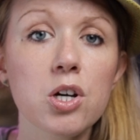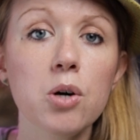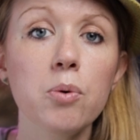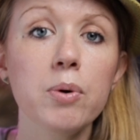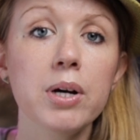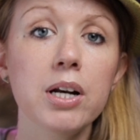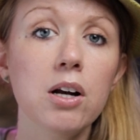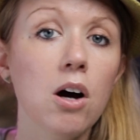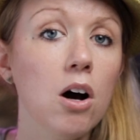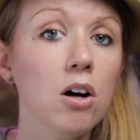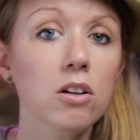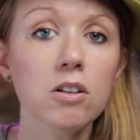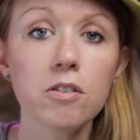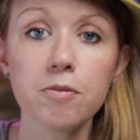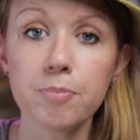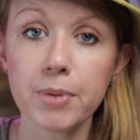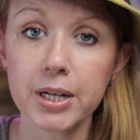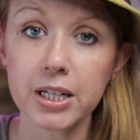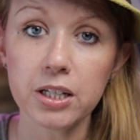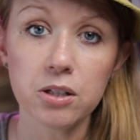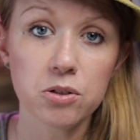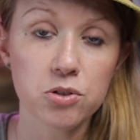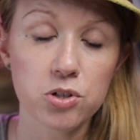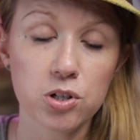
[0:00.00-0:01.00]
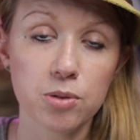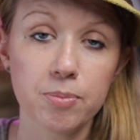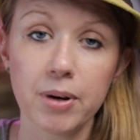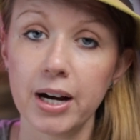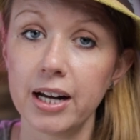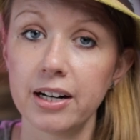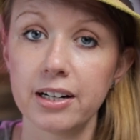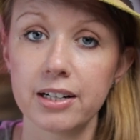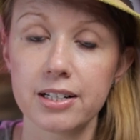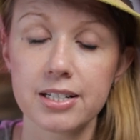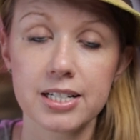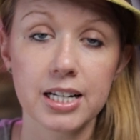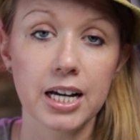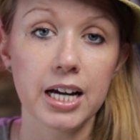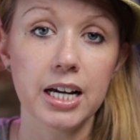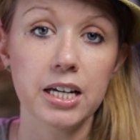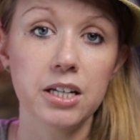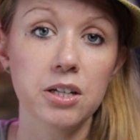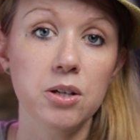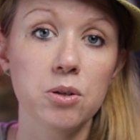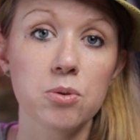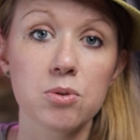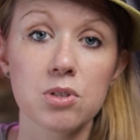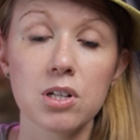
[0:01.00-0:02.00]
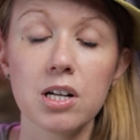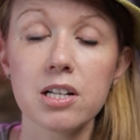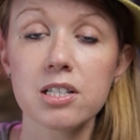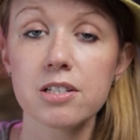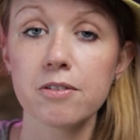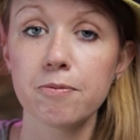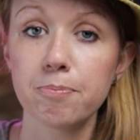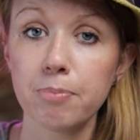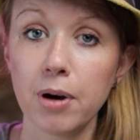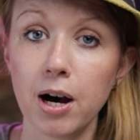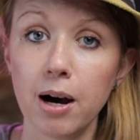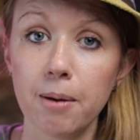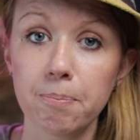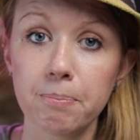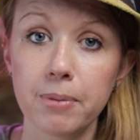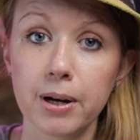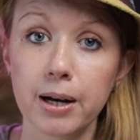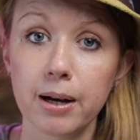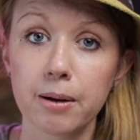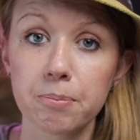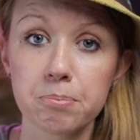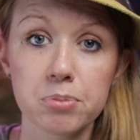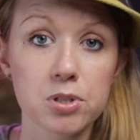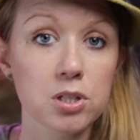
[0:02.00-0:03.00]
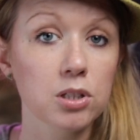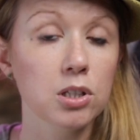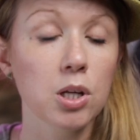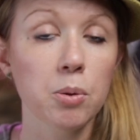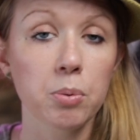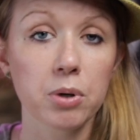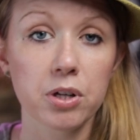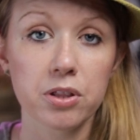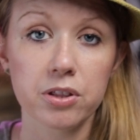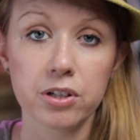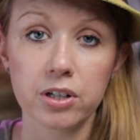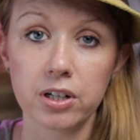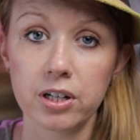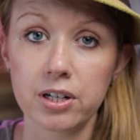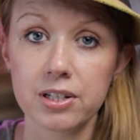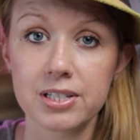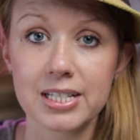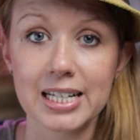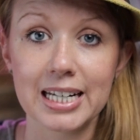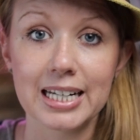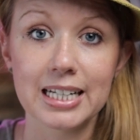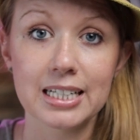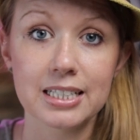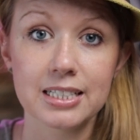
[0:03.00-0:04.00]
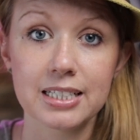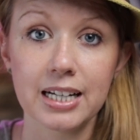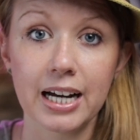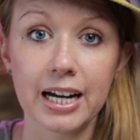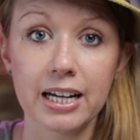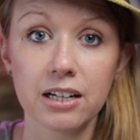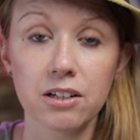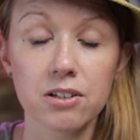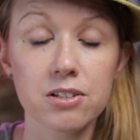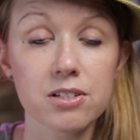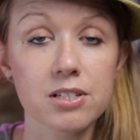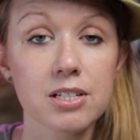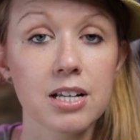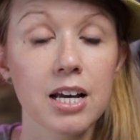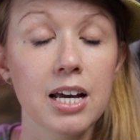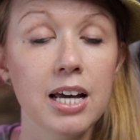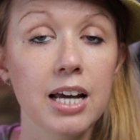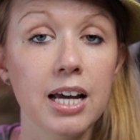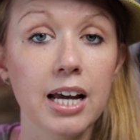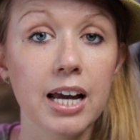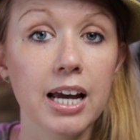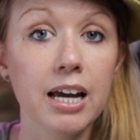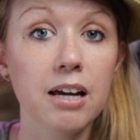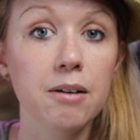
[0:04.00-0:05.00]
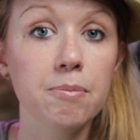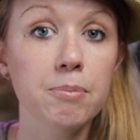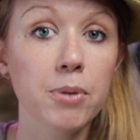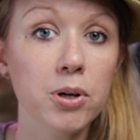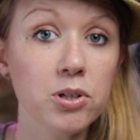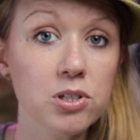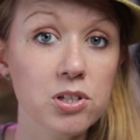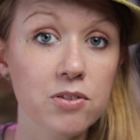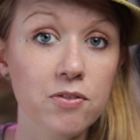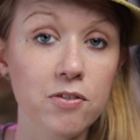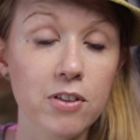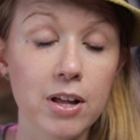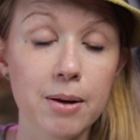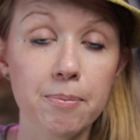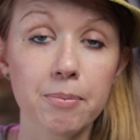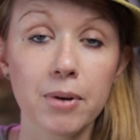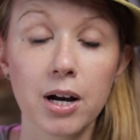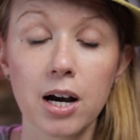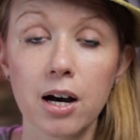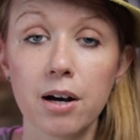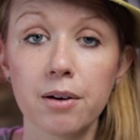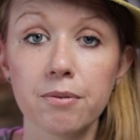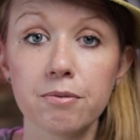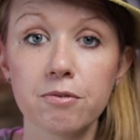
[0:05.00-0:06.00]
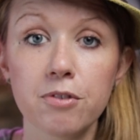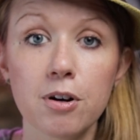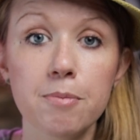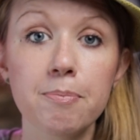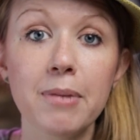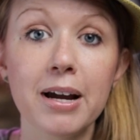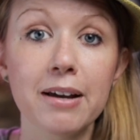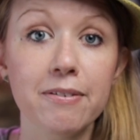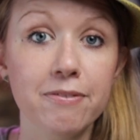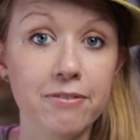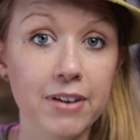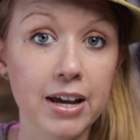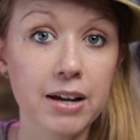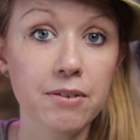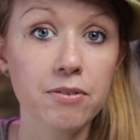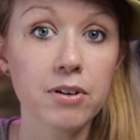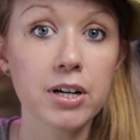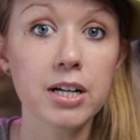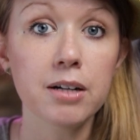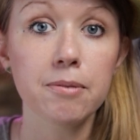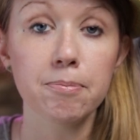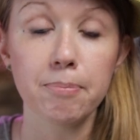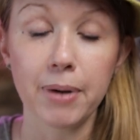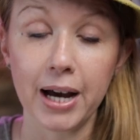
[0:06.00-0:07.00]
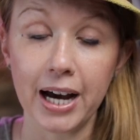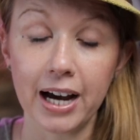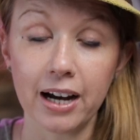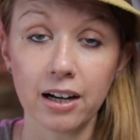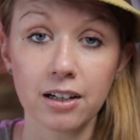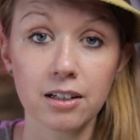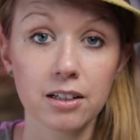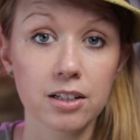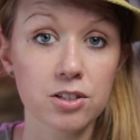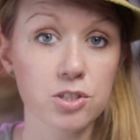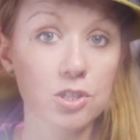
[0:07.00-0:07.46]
So in all of my YouTube edits, I use lots of pop-ups, lower thirds, and titles. And most of them come from my favorite pack.